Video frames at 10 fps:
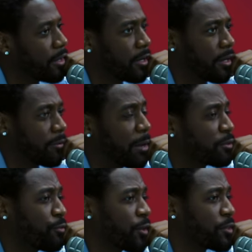Um, that
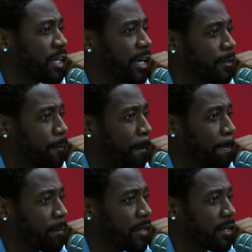was the first date.
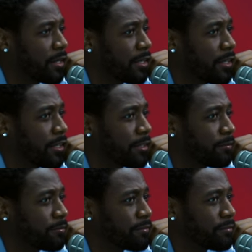
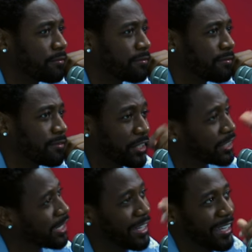Um, just like that.
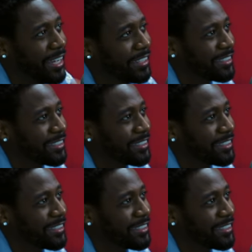Just like that.